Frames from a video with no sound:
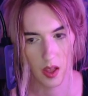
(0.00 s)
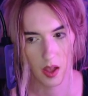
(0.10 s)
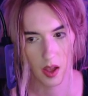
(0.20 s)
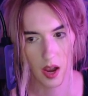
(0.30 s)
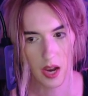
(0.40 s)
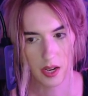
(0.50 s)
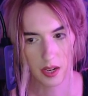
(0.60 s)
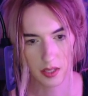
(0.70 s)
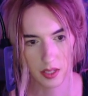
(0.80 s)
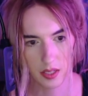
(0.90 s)
"Hi
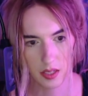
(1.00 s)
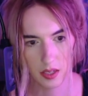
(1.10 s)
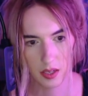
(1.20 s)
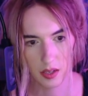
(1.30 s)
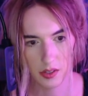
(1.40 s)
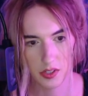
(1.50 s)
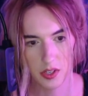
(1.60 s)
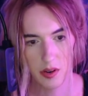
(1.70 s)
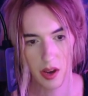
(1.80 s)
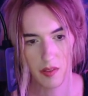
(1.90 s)
Natalie, do
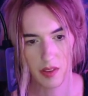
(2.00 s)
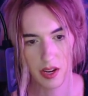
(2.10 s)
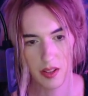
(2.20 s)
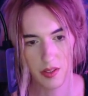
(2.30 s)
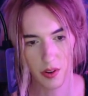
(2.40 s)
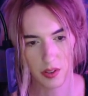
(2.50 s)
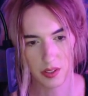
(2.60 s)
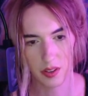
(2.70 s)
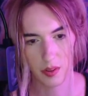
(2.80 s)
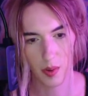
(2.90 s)
you have any thoughts
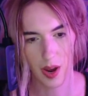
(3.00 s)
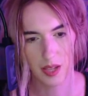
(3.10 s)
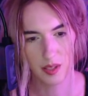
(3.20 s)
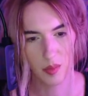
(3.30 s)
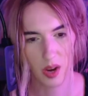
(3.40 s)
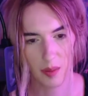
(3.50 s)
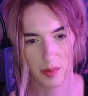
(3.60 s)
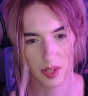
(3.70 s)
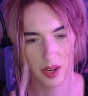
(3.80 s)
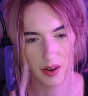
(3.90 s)
on the rise in
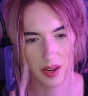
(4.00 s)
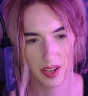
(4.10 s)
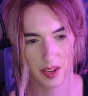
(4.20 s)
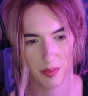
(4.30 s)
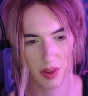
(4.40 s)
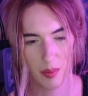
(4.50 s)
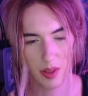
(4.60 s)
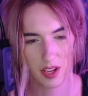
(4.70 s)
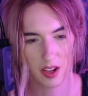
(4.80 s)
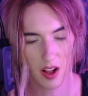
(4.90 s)
popularity and
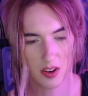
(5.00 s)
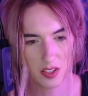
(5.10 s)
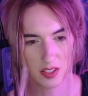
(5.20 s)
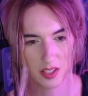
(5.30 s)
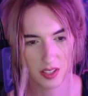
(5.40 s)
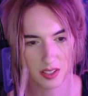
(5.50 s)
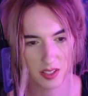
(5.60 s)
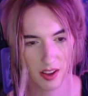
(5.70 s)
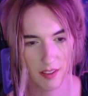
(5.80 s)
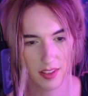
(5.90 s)
public consciousness
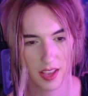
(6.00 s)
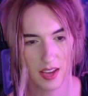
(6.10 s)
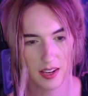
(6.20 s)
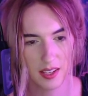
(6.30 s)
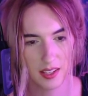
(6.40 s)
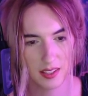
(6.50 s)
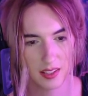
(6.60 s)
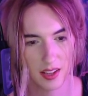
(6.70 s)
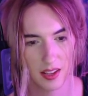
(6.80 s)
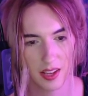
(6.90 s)
of candidates
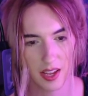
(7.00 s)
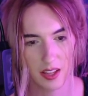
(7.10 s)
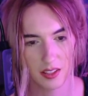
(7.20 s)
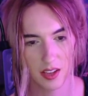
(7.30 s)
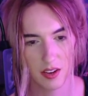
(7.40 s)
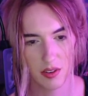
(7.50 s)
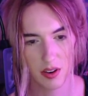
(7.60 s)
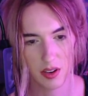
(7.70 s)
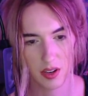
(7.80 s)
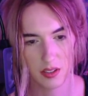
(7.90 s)
like
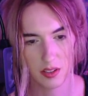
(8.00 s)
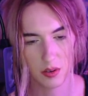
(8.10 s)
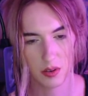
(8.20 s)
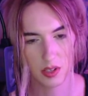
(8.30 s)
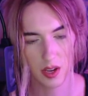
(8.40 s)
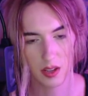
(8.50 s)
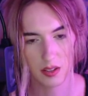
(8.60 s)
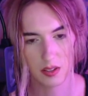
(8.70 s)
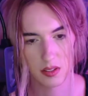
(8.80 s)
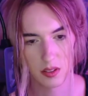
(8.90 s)
Alexandria Ocasio-Cortez?